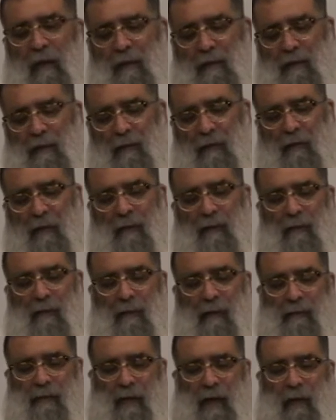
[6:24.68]
So
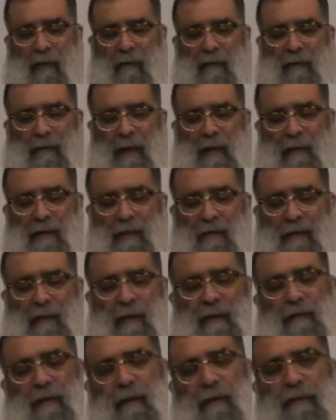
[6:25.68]
the Ter would say is
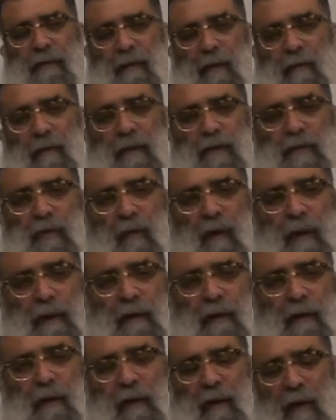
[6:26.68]
just lifnim
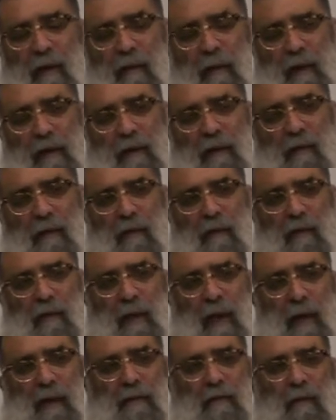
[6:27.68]
mishurat hadin. He wanted to go
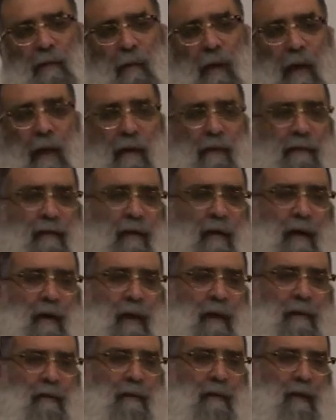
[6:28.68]
the extra mile. If I
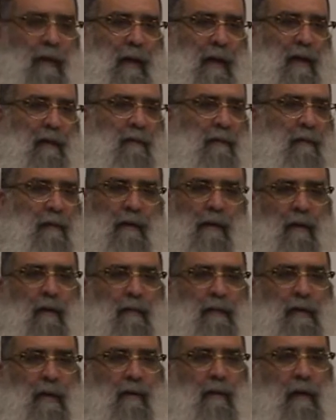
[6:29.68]
can't do it, I can't do it.
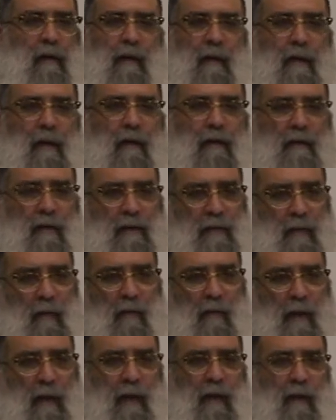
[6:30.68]
I'm sorry. There's
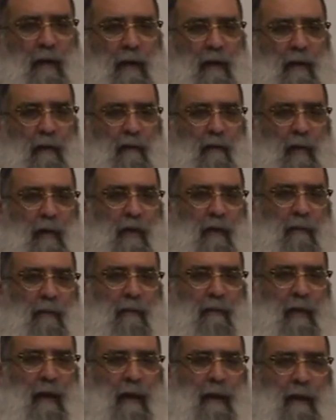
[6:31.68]
no way we could
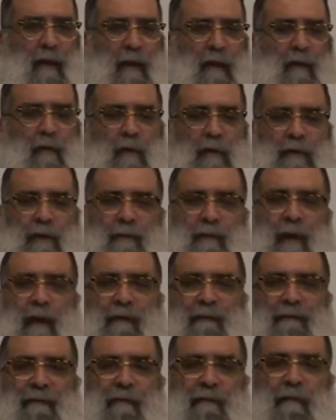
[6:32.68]
provide it. In other words, if there
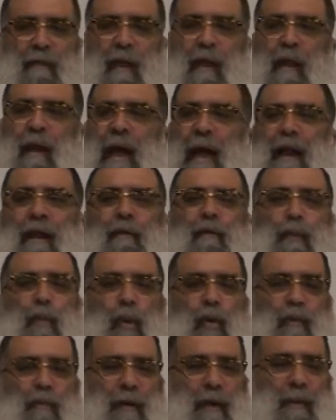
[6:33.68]
are a lot of
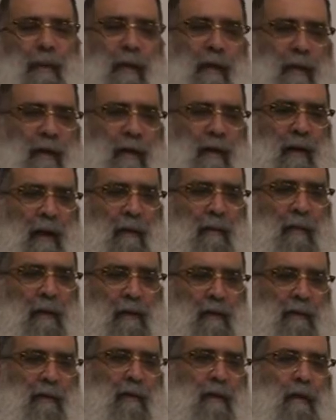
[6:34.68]
poor people in the
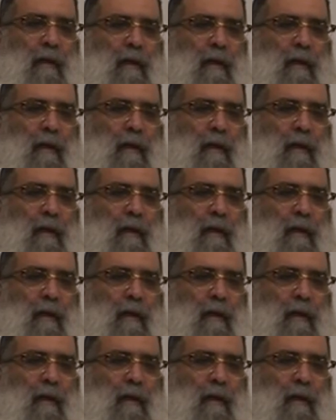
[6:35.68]
neighborhood,